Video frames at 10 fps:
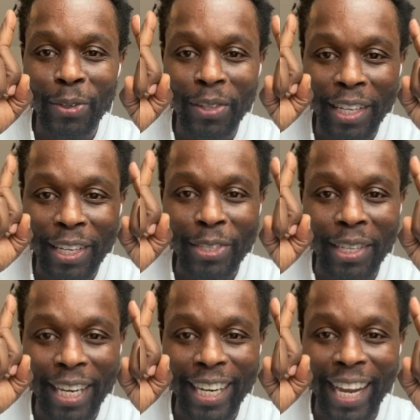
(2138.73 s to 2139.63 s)
You need
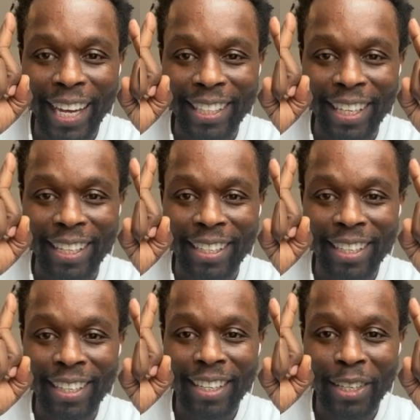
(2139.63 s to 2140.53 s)
to connect it.
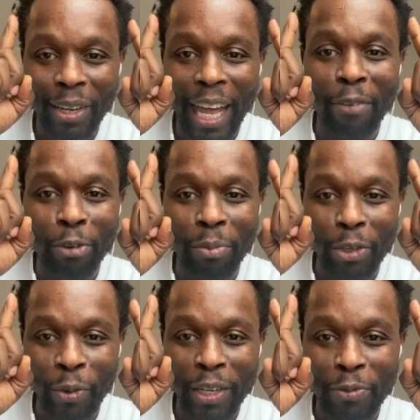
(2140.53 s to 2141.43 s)
Your life will
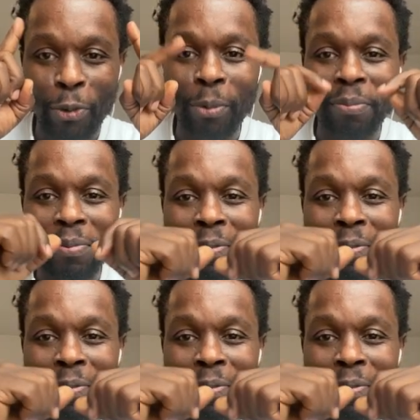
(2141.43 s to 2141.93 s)
be transformed.